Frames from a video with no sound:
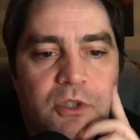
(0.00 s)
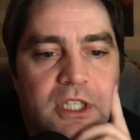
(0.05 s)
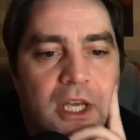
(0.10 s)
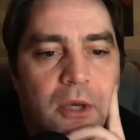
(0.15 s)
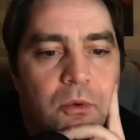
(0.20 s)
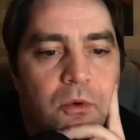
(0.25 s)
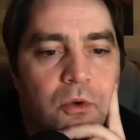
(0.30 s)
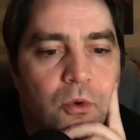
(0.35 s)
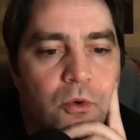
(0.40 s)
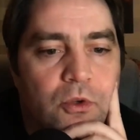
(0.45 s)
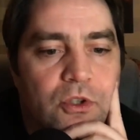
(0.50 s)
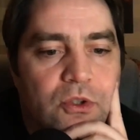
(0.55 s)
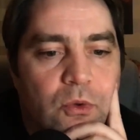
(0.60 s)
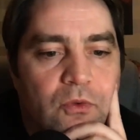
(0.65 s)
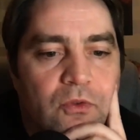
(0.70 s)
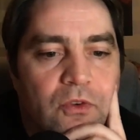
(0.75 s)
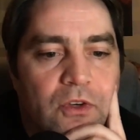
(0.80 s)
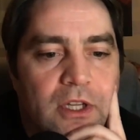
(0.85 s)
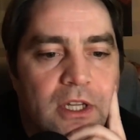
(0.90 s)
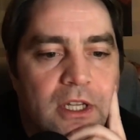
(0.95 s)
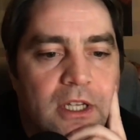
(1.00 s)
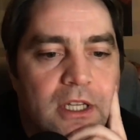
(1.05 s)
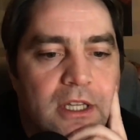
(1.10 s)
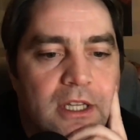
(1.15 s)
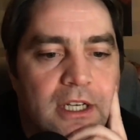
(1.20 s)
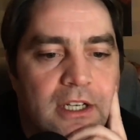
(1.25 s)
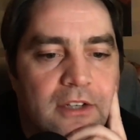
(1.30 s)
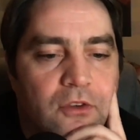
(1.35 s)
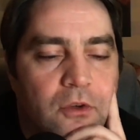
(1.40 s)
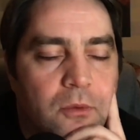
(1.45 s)
see how it goes over the
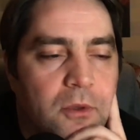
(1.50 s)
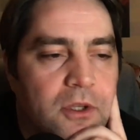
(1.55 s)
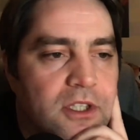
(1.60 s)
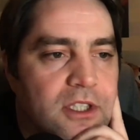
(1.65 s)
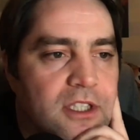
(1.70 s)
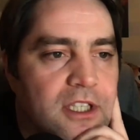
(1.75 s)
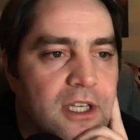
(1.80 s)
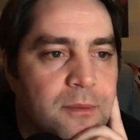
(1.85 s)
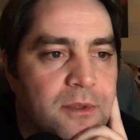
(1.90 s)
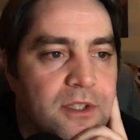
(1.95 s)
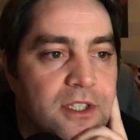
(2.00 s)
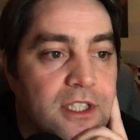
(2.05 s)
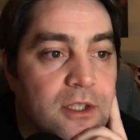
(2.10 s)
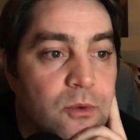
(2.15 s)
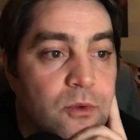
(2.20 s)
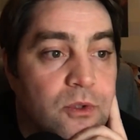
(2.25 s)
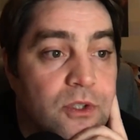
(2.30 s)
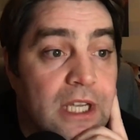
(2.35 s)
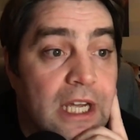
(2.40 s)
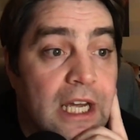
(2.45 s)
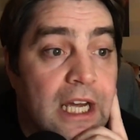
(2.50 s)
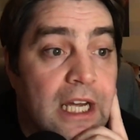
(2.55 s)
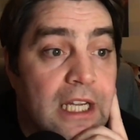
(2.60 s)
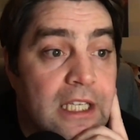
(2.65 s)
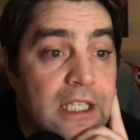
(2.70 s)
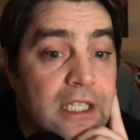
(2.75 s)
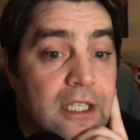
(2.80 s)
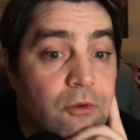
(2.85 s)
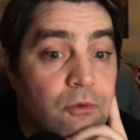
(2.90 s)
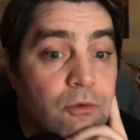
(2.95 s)
next few months in terms of sales
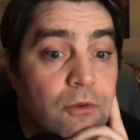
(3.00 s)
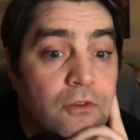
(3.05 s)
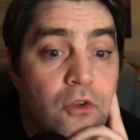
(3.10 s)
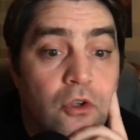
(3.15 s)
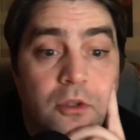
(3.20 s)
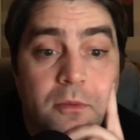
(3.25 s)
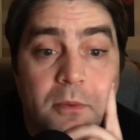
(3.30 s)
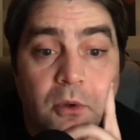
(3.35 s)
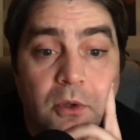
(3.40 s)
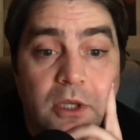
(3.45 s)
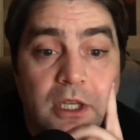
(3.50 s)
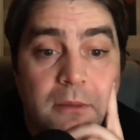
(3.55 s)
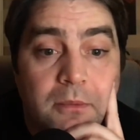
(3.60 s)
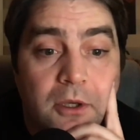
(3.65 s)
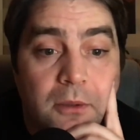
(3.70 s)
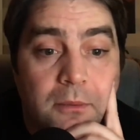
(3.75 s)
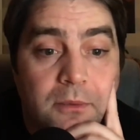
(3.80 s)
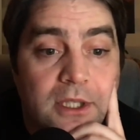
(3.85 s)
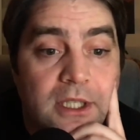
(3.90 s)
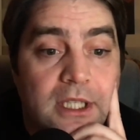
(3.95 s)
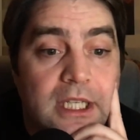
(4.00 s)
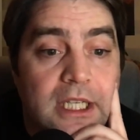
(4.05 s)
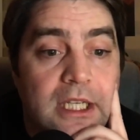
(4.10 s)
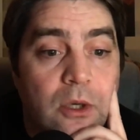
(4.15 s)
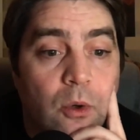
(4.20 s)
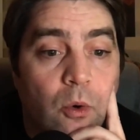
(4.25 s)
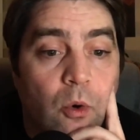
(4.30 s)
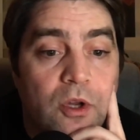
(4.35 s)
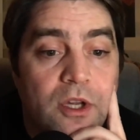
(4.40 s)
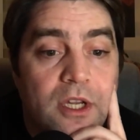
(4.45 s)
and reviews, but I'll keep you up to date
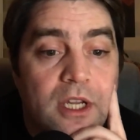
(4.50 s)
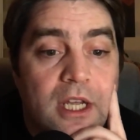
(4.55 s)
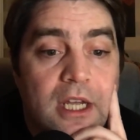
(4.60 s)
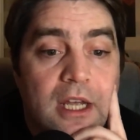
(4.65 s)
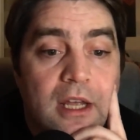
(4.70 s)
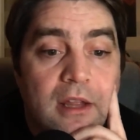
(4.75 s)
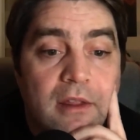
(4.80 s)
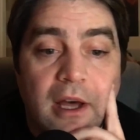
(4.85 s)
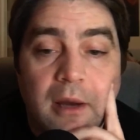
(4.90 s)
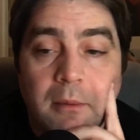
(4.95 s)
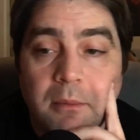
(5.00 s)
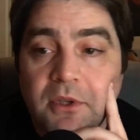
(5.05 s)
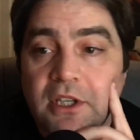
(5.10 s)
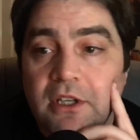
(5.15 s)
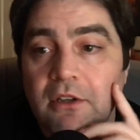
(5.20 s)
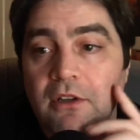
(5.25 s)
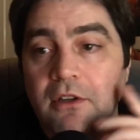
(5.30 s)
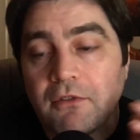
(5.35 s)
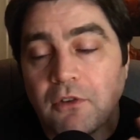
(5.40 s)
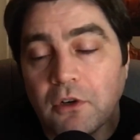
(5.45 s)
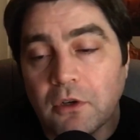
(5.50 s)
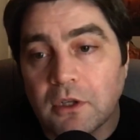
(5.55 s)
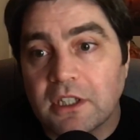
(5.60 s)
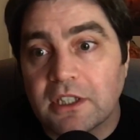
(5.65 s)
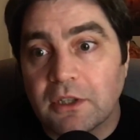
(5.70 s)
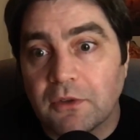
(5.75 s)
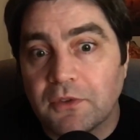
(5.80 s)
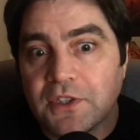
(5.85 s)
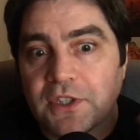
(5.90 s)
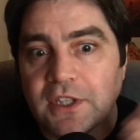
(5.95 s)
on that particular front, because
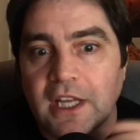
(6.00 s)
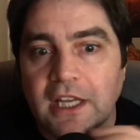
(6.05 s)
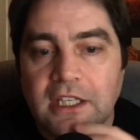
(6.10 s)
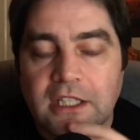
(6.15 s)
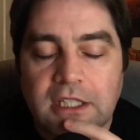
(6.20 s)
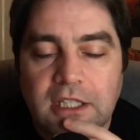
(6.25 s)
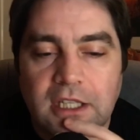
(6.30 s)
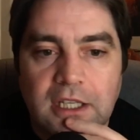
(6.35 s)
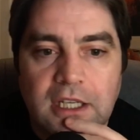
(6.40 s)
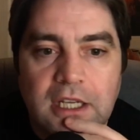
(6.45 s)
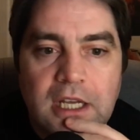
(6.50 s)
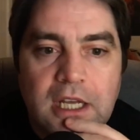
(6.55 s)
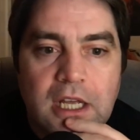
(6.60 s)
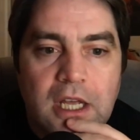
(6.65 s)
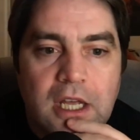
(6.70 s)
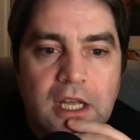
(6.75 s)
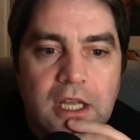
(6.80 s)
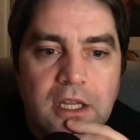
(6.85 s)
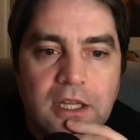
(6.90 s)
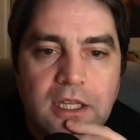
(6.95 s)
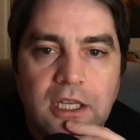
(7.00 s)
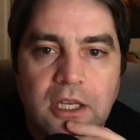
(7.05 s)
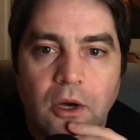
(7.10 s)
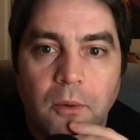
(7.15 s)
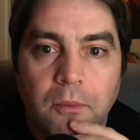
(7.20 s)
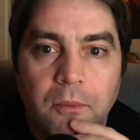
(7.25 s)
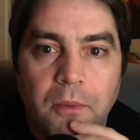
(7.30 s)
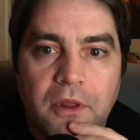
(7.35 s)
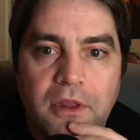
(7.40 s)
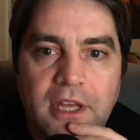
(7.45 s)
obviously that's
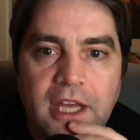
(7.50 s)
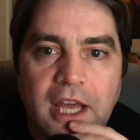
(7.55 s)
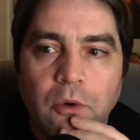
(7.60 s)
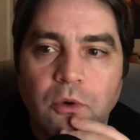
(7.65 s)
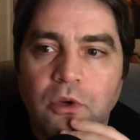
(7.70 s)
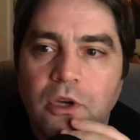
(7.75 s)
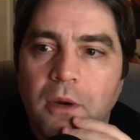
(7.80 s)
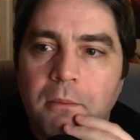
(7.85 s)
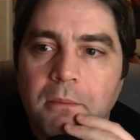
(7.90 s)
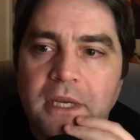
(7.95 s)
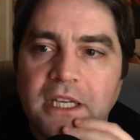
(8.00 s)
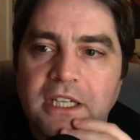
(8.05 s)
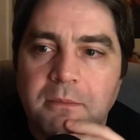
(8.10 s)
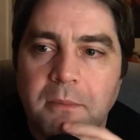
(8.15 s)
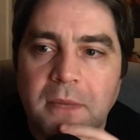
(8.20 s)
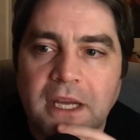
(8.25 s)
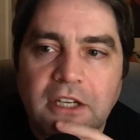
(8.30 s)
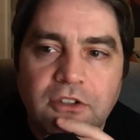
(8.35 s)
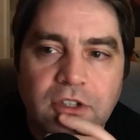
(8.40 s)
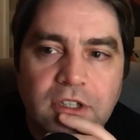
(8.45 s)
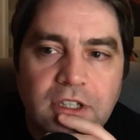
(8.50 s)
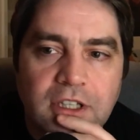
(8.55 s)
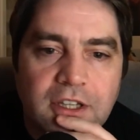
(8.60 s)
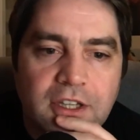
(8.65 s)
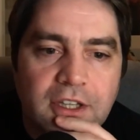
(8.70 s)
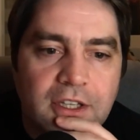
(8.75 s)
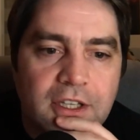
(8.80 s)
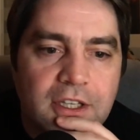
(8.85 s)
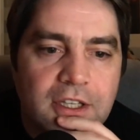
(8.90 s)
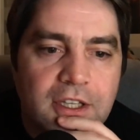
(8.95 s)
the outcome-based metric
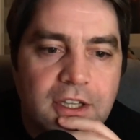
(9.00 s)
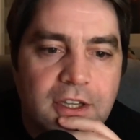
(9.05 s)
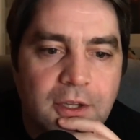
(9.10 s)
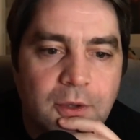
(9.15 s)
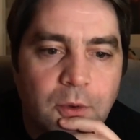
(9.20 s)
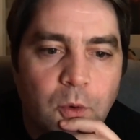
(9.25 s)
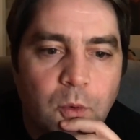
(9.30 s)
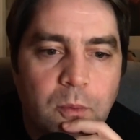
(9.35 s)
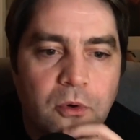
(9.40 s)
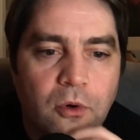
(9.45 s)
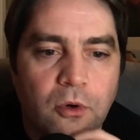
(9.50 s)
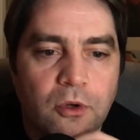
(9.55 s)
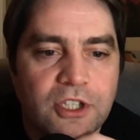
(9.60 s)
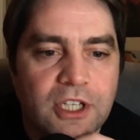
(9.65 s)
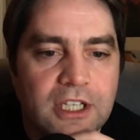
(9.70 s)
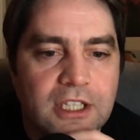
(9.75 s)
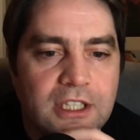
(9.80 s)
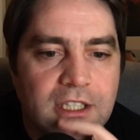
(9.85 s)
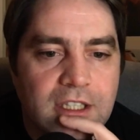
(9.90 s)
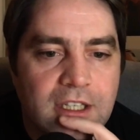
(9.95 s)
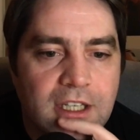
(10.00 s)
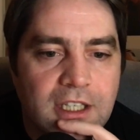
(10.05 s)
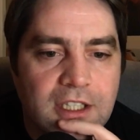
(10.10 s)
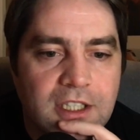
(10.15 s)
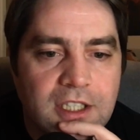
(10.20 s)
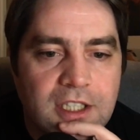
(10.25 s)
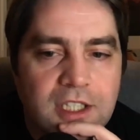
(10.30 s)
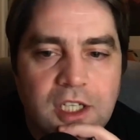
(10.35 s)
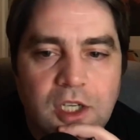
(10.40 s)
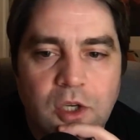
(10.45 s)
that the whole project
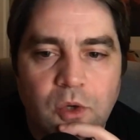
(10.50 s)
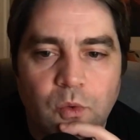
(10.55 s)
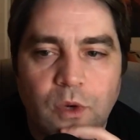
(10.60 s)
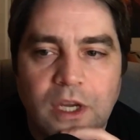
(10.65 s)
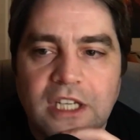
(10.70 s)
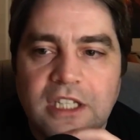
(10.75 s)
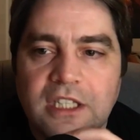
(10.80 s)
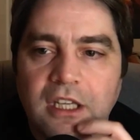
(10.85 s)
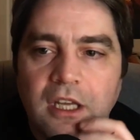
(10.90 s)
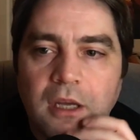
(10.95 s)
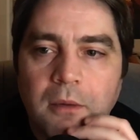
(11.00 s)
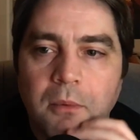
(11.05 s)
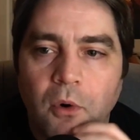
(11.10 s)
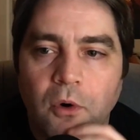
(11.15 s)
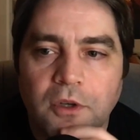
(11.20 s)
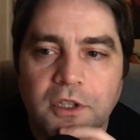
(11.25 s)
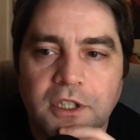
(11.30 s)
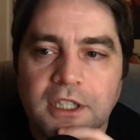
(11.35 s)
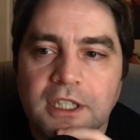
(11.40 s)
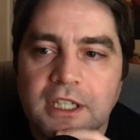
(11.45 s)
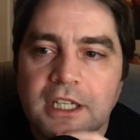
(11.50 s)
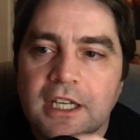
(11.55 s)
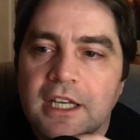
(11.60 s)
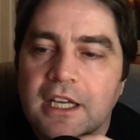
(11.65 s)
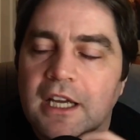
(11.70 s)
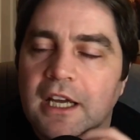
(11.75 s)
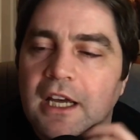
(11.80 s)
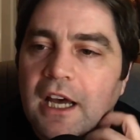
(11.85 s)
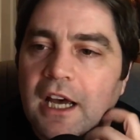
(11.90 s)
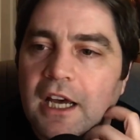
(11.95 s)
is resting upon, and
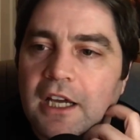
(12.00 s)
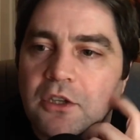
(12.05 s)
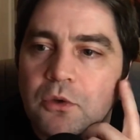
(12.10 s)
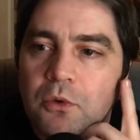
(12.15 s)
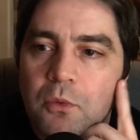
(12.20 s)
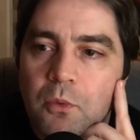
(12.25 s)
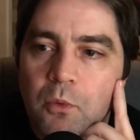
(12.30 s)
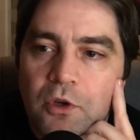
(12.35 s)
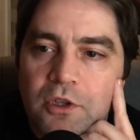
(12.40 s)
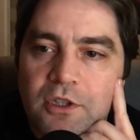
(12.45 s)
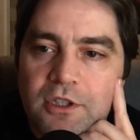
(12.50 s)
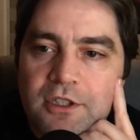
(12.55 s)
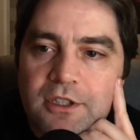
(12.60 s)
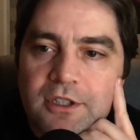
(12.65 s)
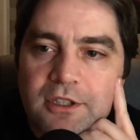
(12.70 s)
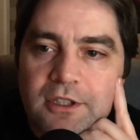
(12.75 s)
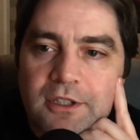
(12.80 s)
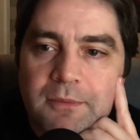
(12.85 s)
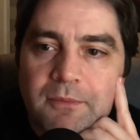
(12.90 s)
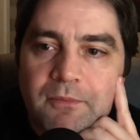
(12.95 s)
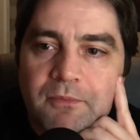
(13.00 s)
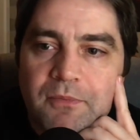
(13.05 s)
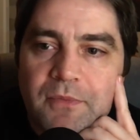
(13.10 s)
I don't want to